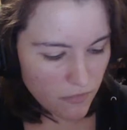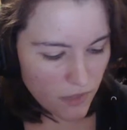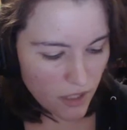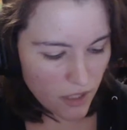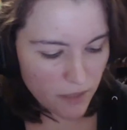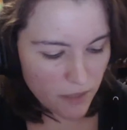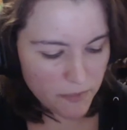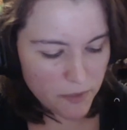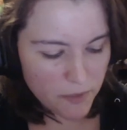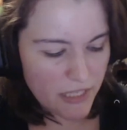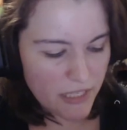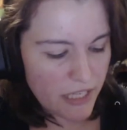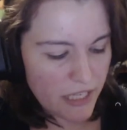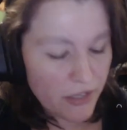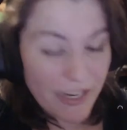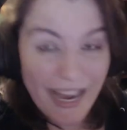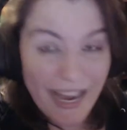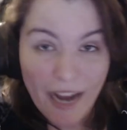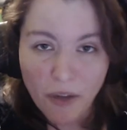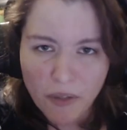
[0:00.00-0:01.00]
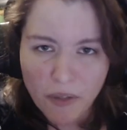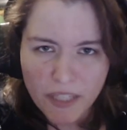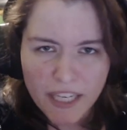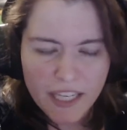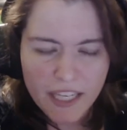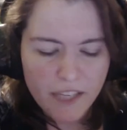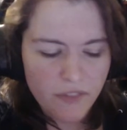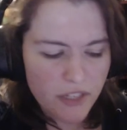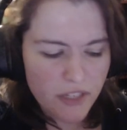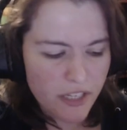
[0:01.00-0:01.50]
um, to be near an
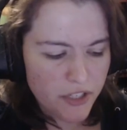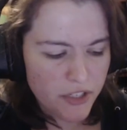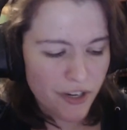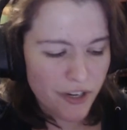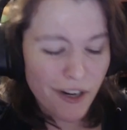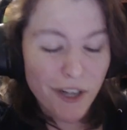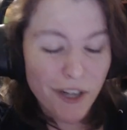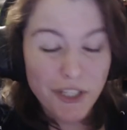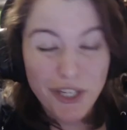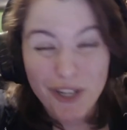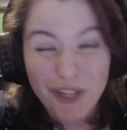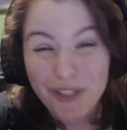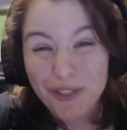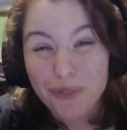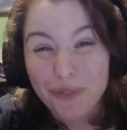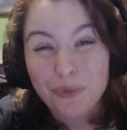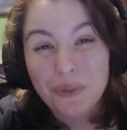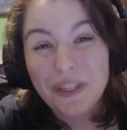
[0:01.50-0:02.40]
outlet if you need to charge. It also